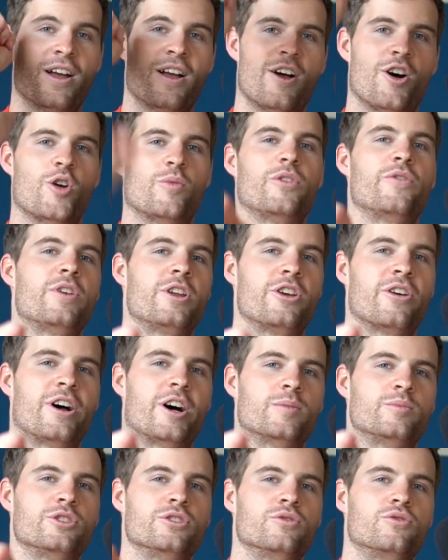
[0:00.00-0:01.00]
Hope the video
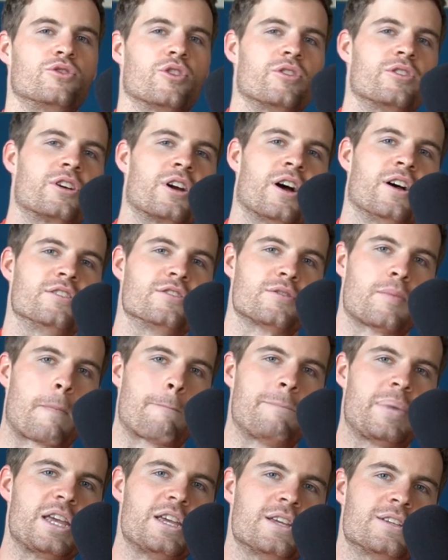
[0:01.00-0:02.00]
helps you. Grow your guns.
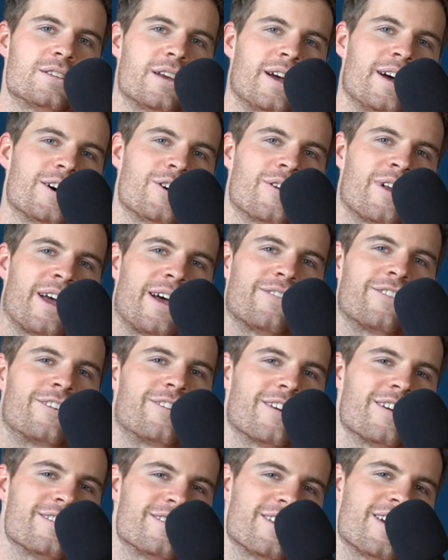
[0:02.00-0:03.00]
Peace out. Have a
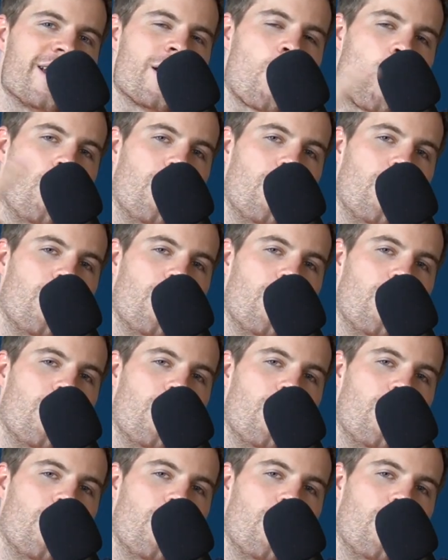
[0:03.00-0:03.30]
great day.